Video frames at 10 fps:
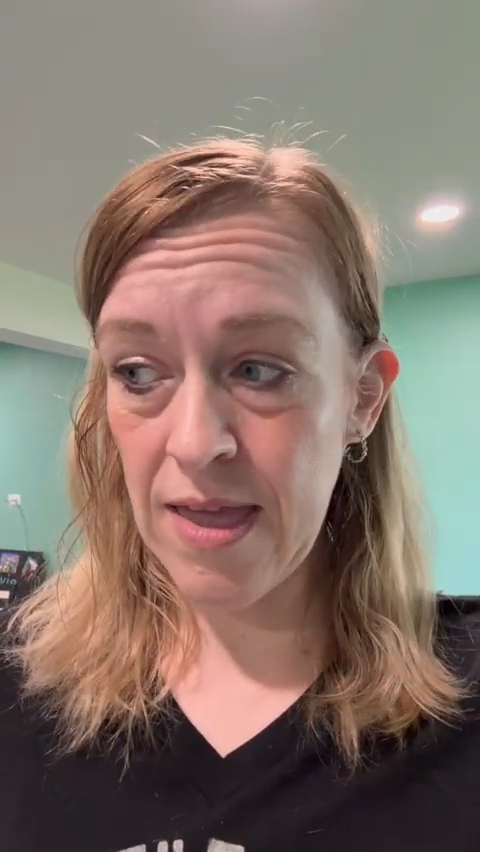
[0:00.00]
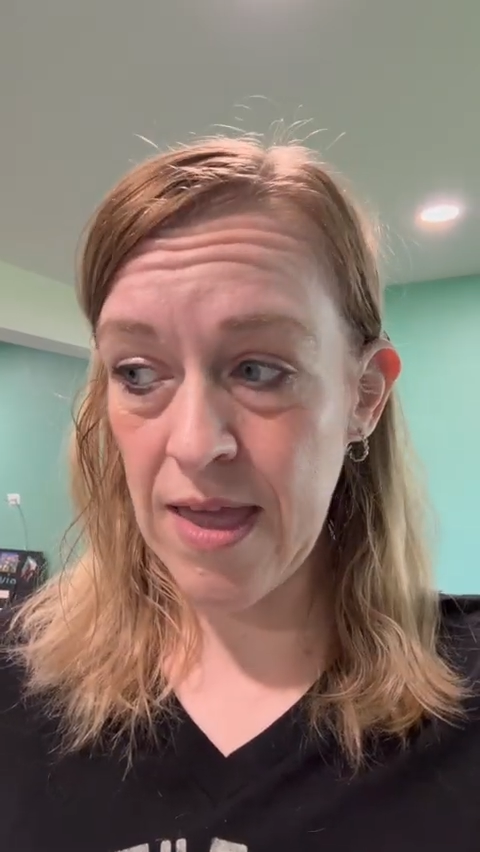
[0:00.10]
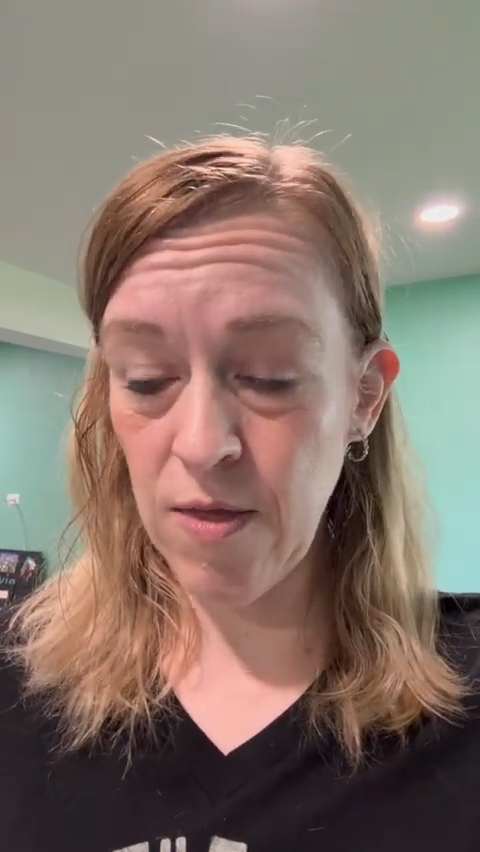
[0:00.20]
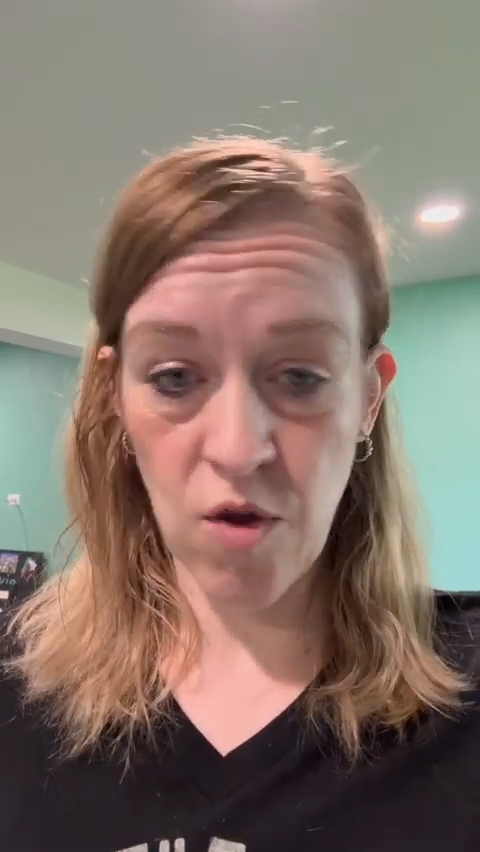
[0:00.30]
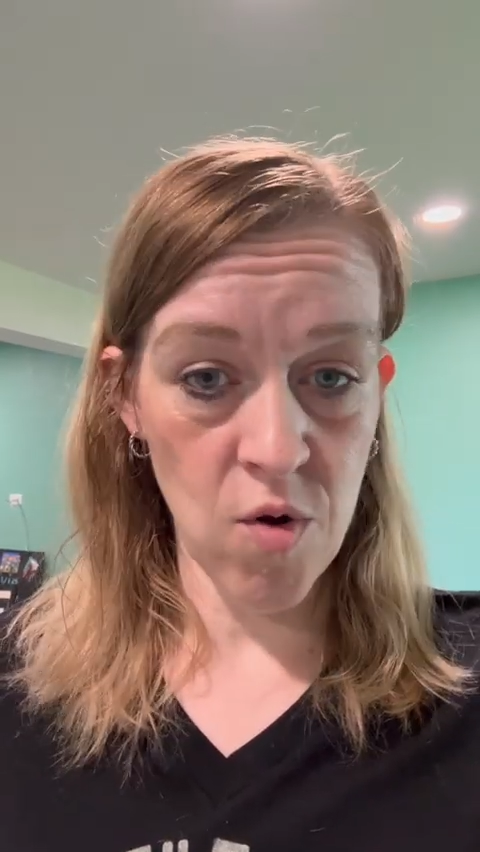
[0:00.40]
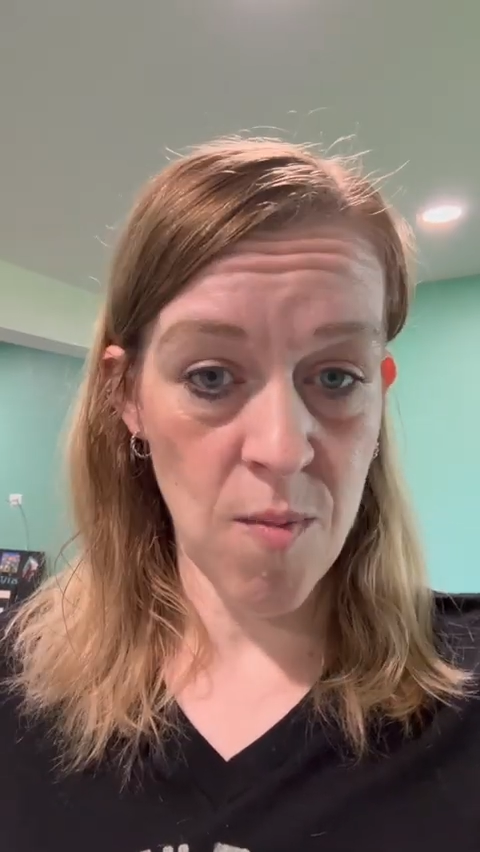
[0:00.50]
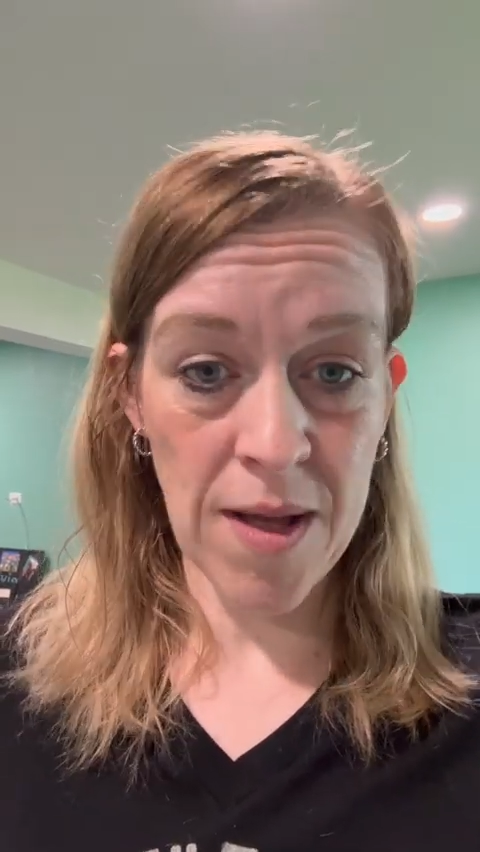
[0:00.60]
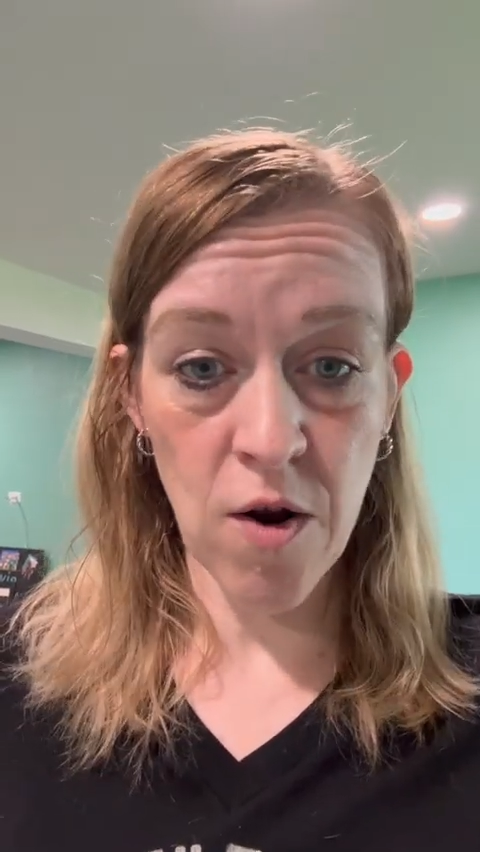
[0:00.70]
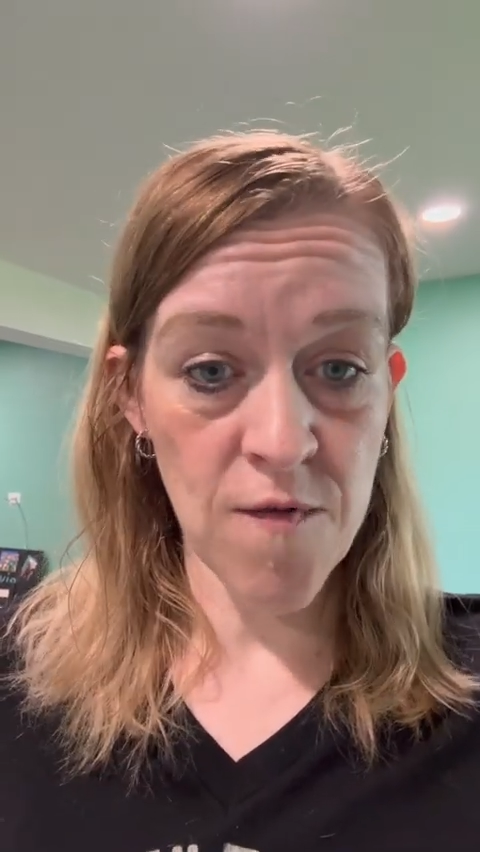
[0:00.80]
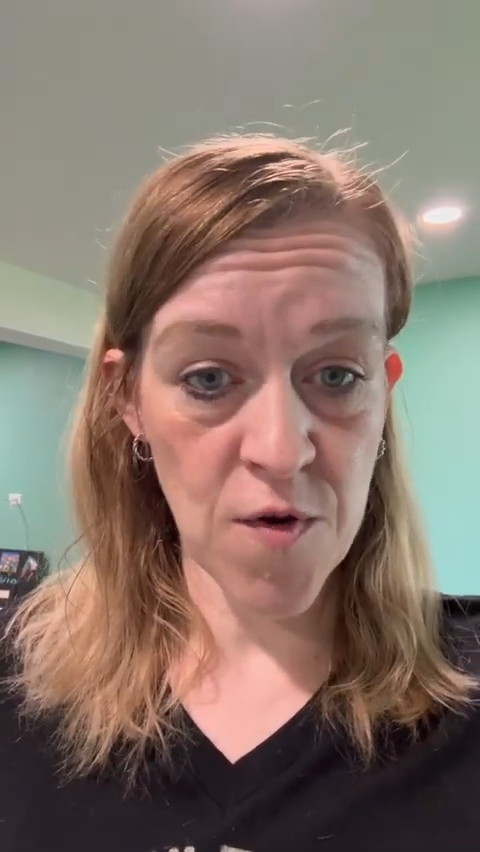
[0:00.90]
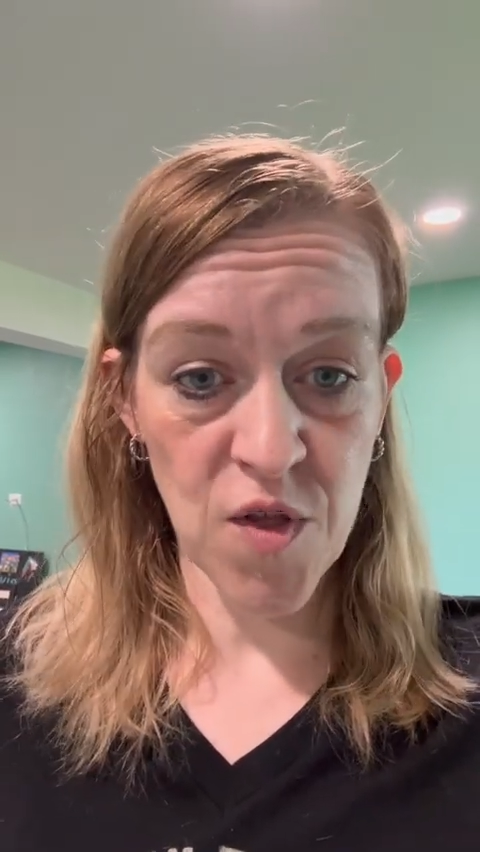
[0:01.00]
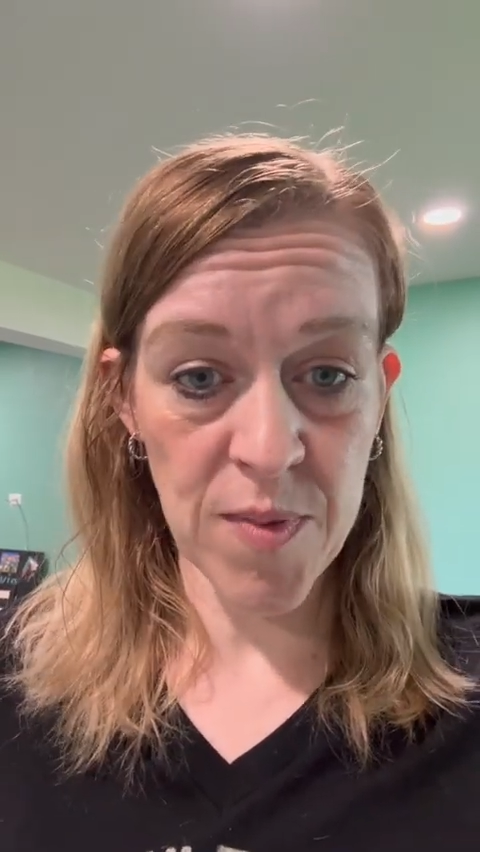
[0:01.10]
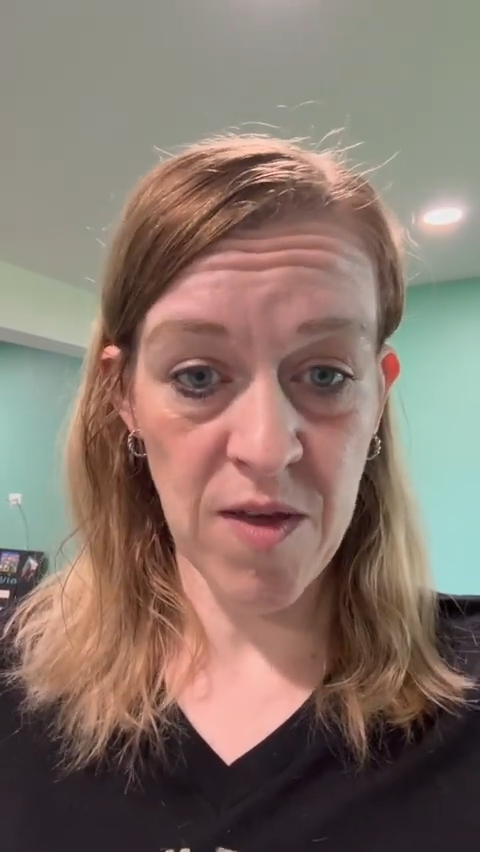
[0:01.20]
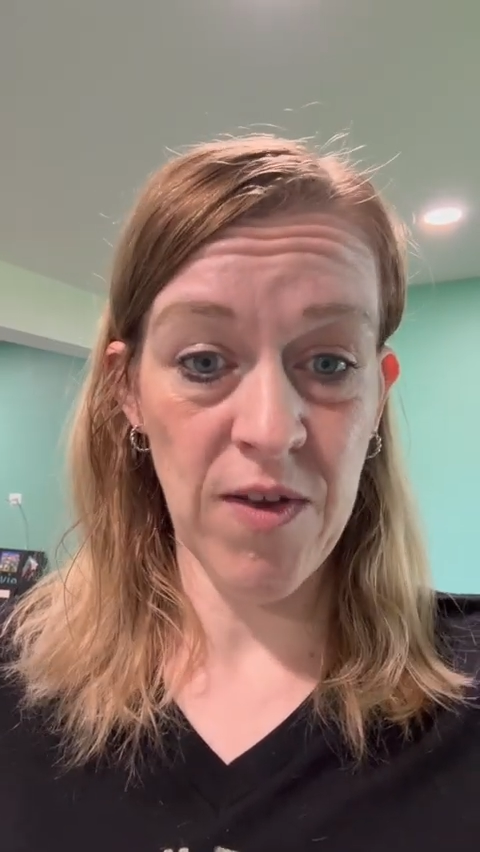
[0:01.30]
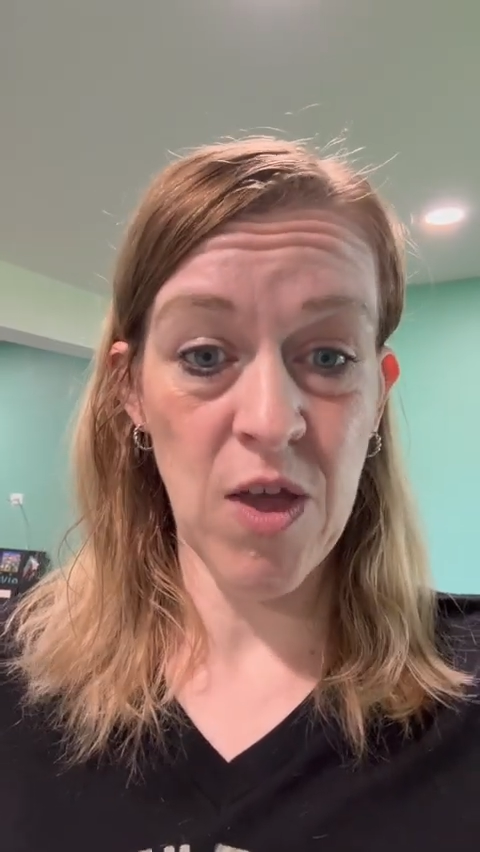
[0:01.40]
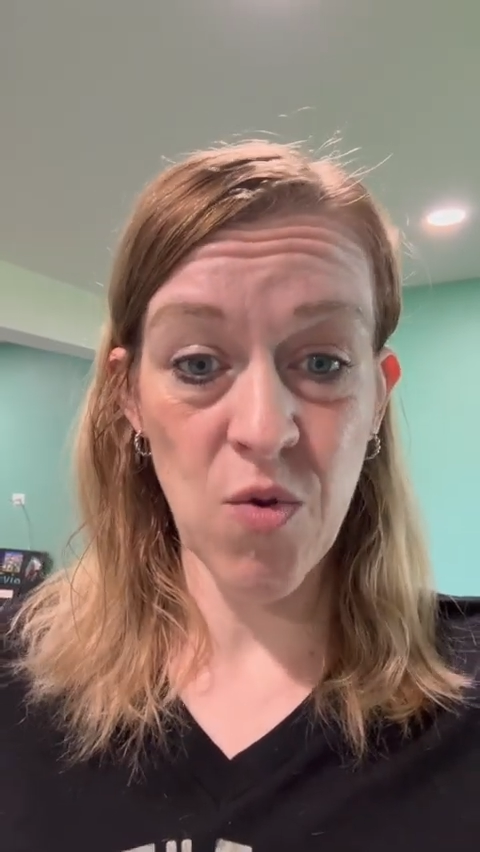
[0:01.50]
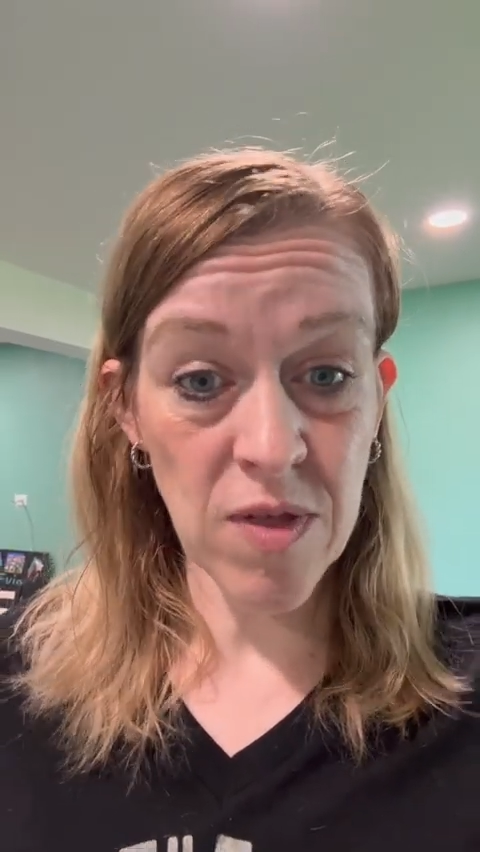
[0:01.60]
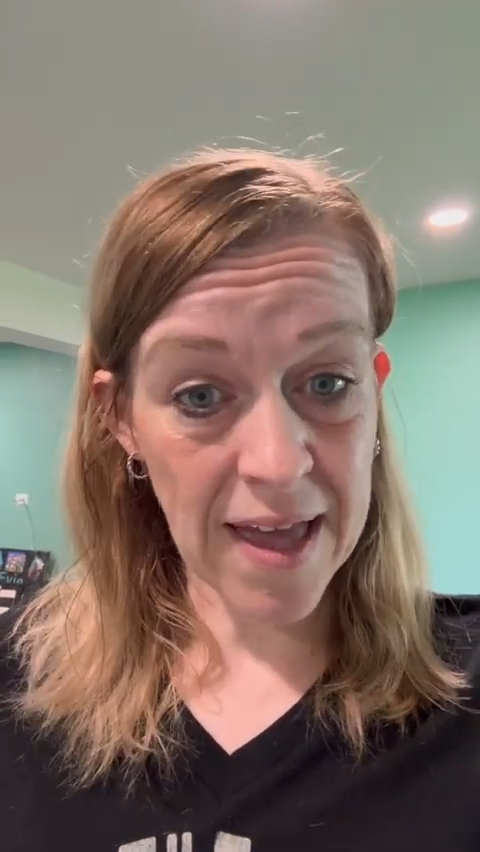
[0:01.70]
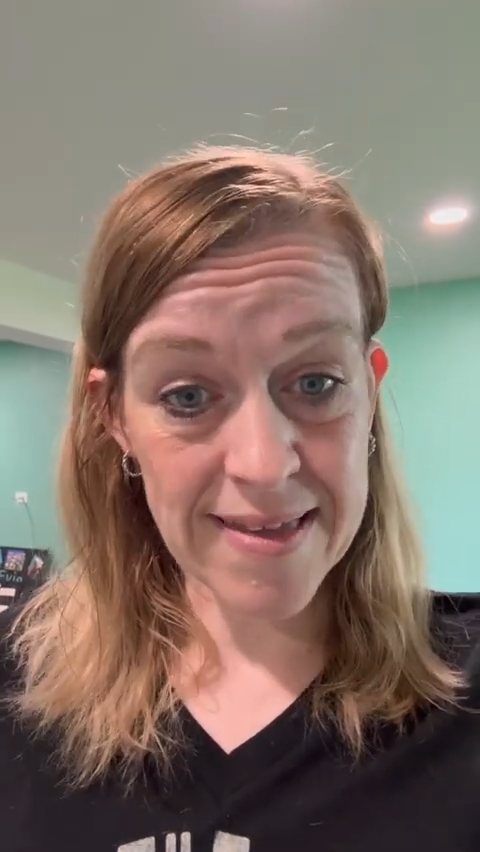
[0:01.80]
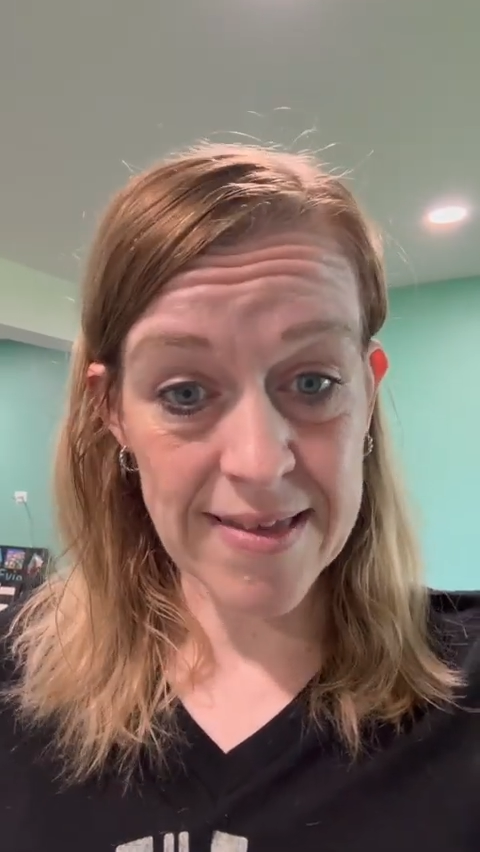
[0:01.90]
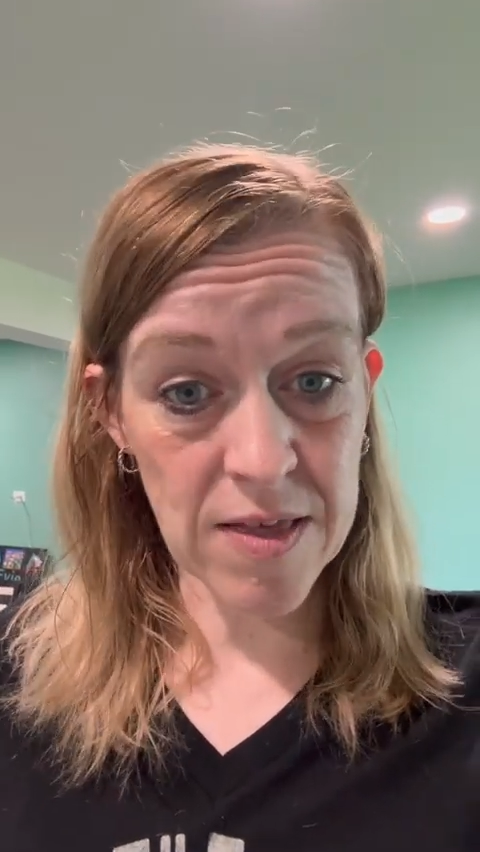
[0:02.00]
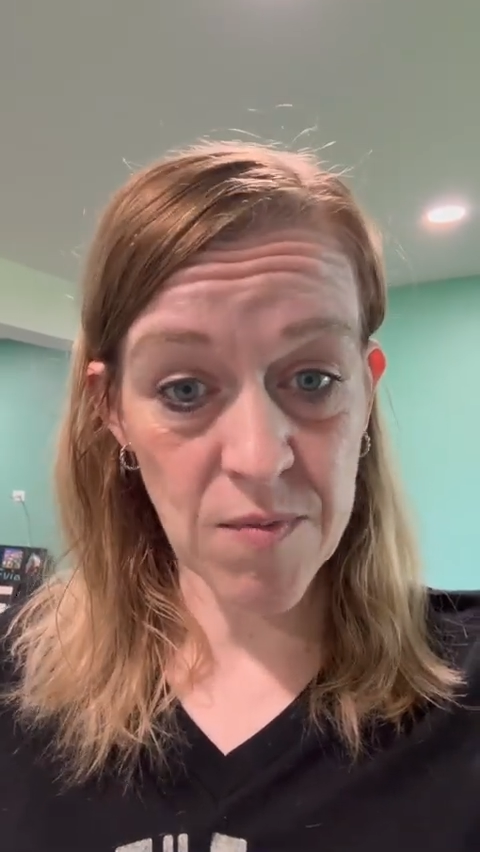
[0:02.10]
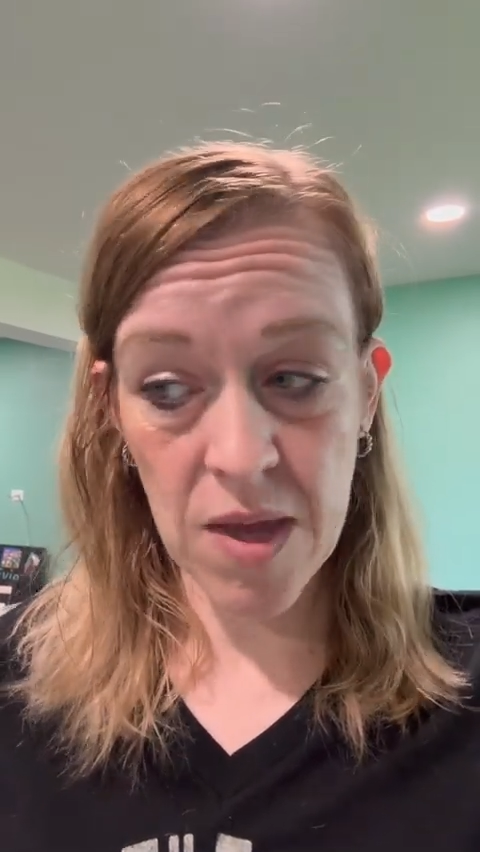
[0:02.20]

easier or better for specific use cases.